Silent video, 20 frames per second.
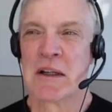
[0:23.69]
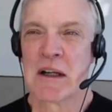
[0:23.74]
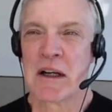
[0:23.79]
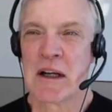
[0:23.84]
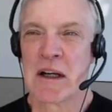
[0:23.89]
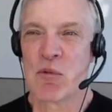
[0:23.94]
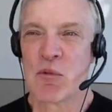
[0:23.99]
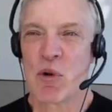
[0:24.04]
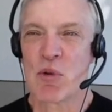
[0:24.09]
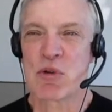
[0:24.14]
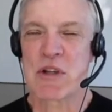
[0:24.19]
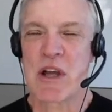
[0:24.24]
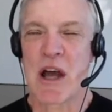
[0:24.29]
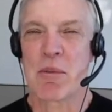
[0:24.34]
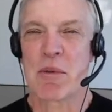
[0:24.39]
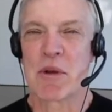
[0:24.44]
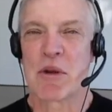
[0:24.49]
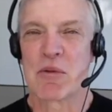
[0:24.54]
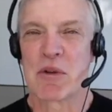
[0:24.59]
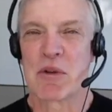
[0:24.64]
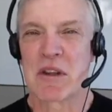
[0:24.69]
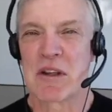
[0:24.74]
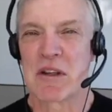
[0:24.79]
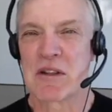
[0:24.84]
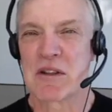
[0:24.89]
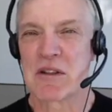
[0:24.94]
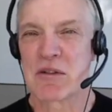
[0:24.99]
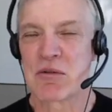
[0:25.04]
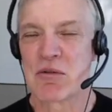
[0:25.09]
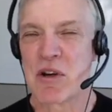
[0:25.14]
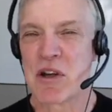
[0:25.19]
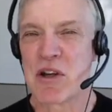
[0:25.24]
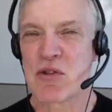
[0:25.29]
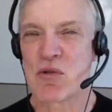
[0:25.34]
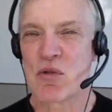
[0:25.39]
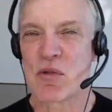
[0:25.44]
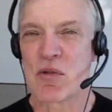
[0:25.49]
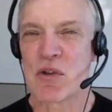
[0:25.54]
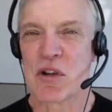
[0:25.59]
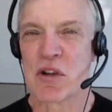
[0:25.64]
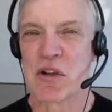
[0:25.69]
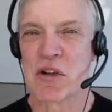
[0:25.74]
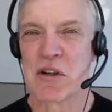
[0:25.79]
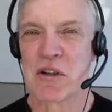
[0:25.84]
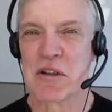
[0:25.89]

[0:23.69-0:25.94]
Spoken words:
What was happening with this Range Rover?